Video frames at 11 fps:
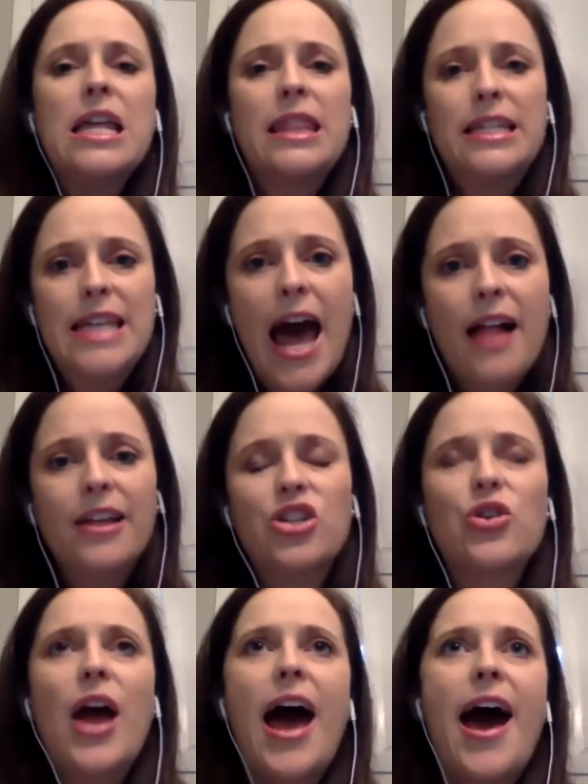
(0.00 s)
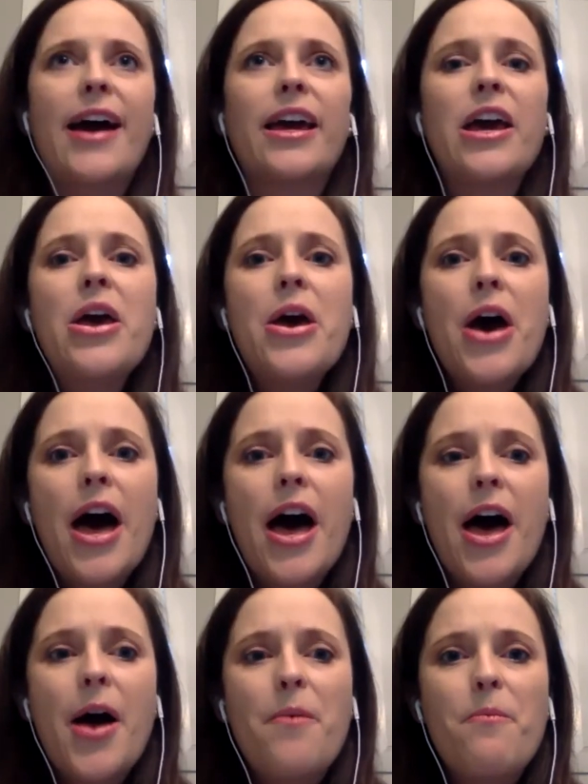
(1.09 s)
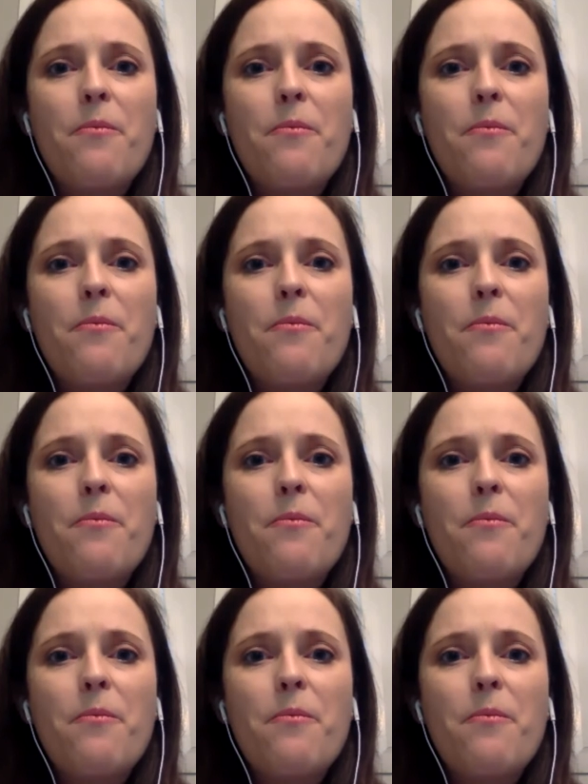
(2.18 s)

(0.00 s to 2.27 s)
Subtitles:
the talent track. And